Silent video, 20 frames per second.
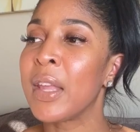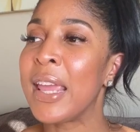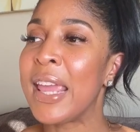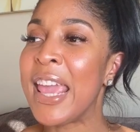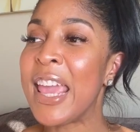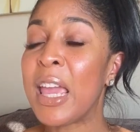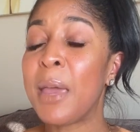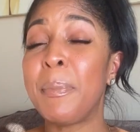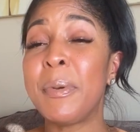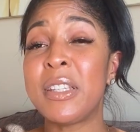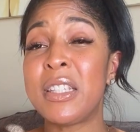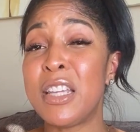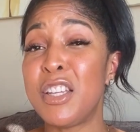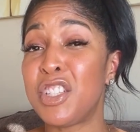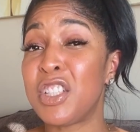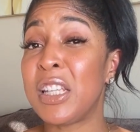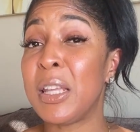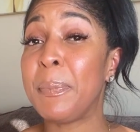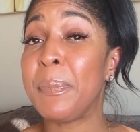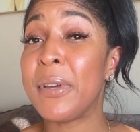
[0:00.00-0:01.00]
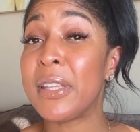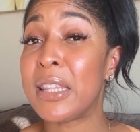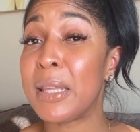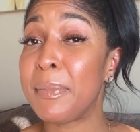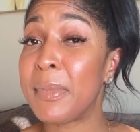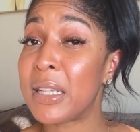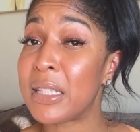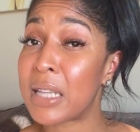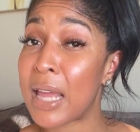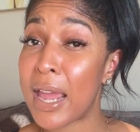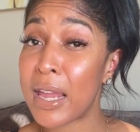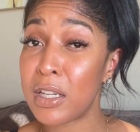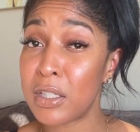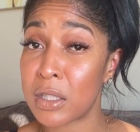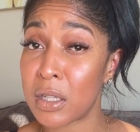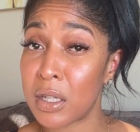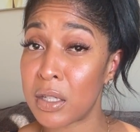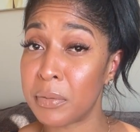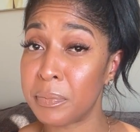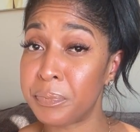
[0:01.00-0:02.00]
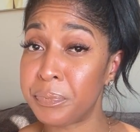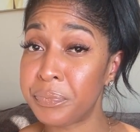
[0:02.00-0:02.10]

it could potentially put them in danger.